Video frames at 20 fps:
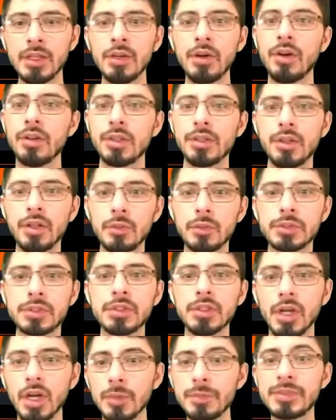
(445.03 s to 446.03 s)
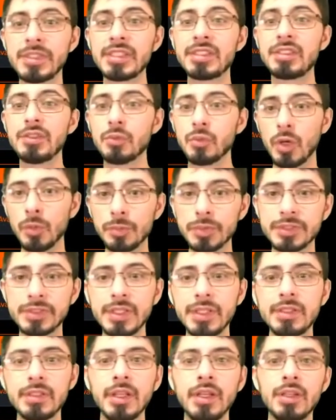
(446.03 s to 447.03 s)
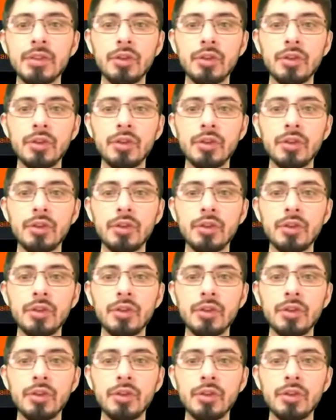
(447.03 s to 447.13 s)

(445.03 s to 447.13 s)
All in all, we're still up 61%.